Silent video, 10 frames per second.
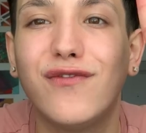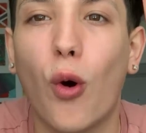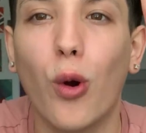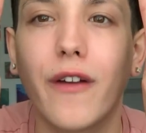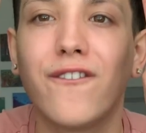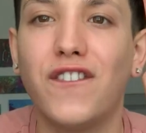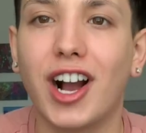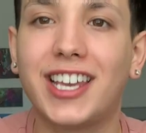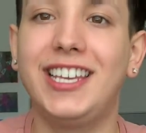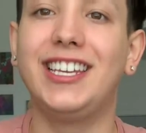4
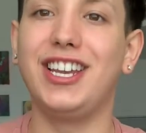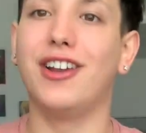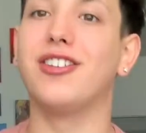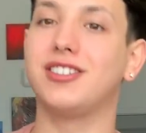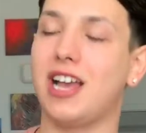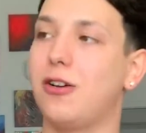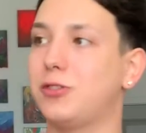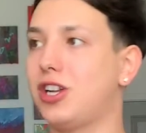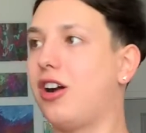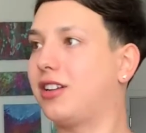fucking years I was
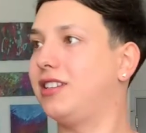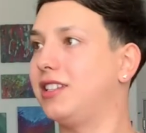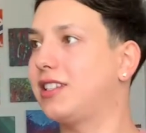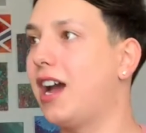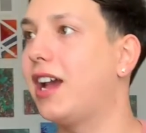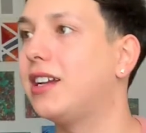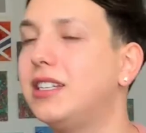talking to this guy.